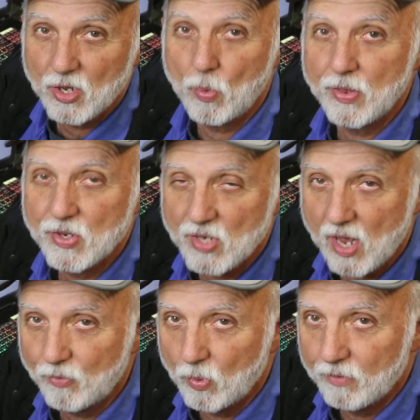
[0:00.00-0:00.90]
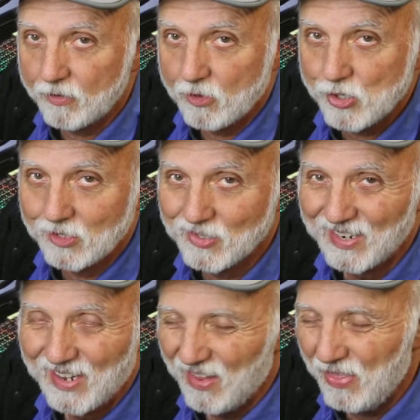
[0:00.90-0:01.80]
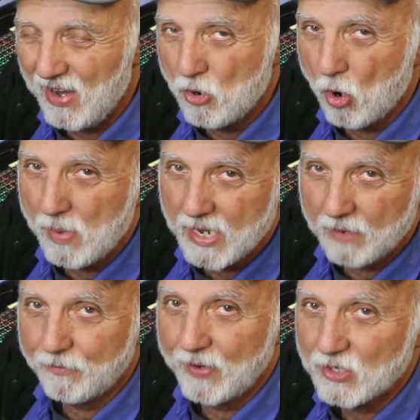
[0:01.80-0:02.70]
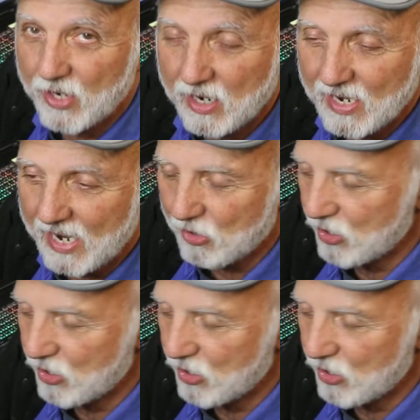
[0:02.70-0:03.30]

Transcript: on one of the software versions? They normally get them fixed in a day or